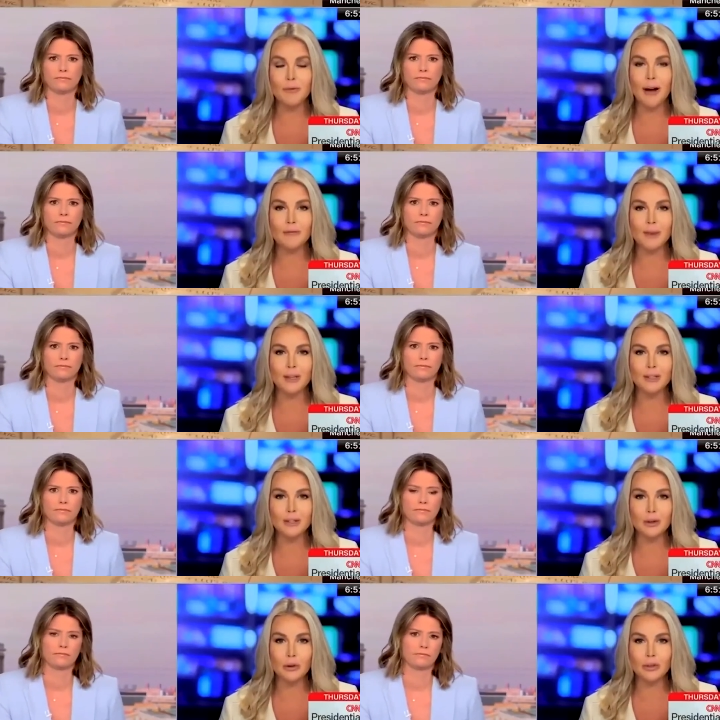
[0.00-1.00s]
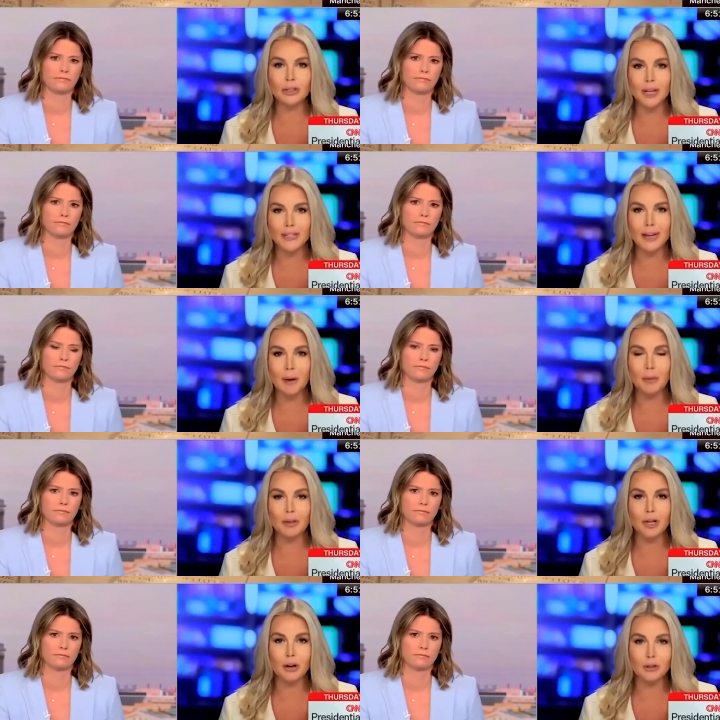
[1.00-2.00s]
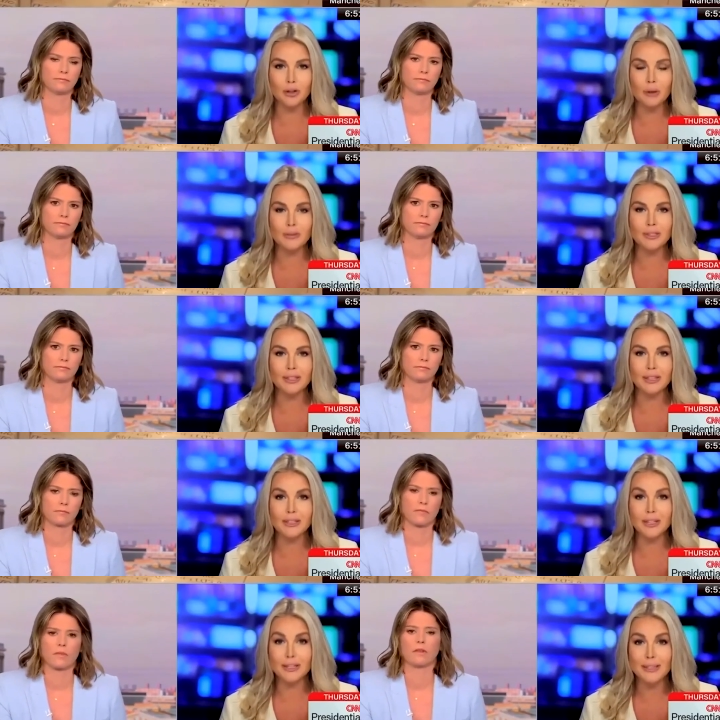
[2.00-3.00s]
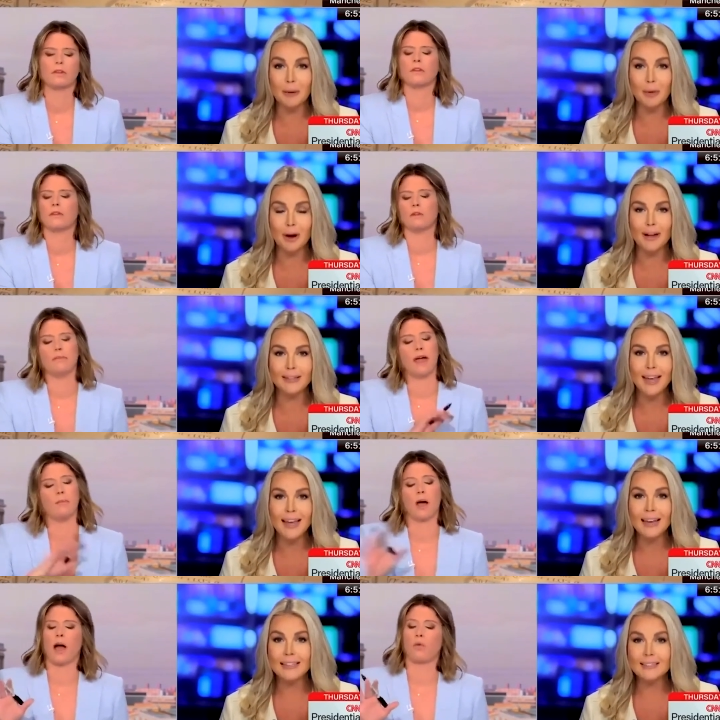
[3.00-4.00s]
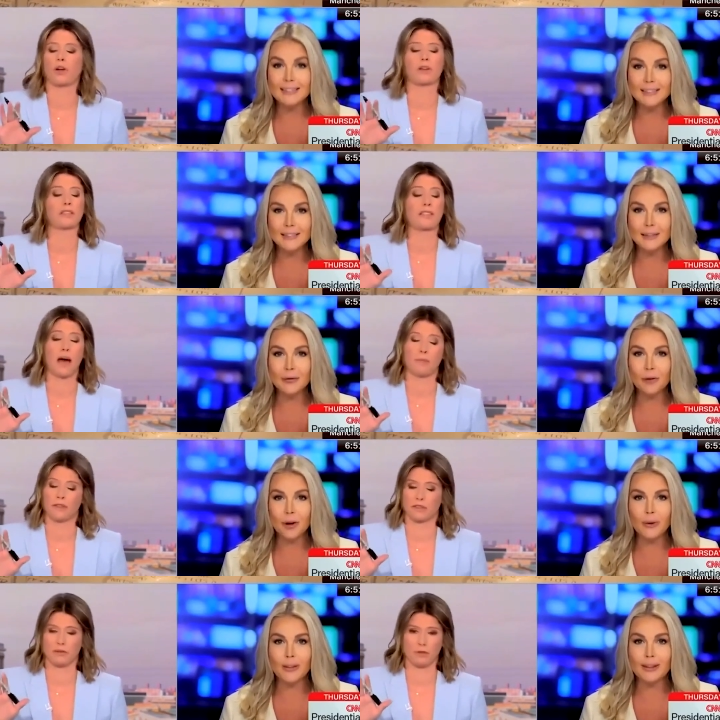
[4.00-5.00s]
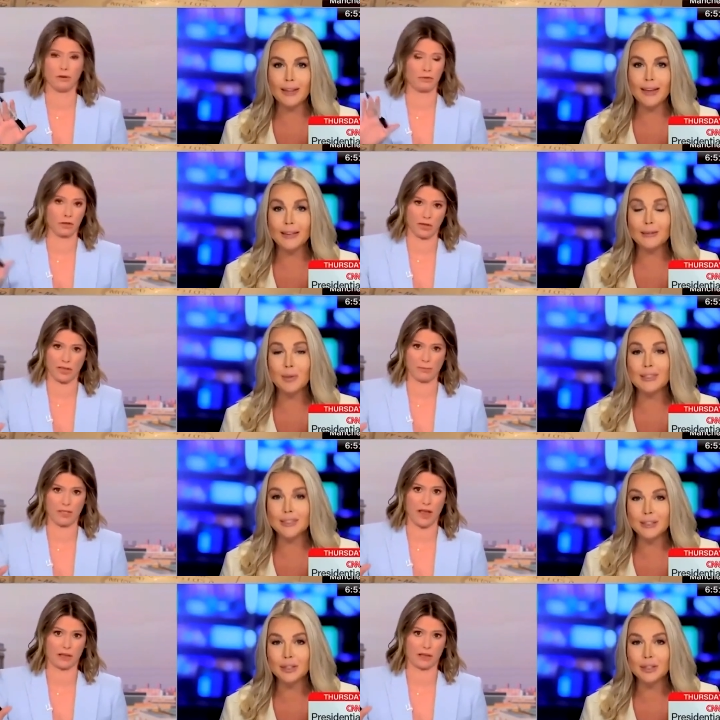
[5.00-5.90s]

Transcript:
Speaker 1: someone five minutes to Google Jake Tapper, Donald Trump, to see that Jake Tapper has ma'am, consistently stop this interview if you're to keep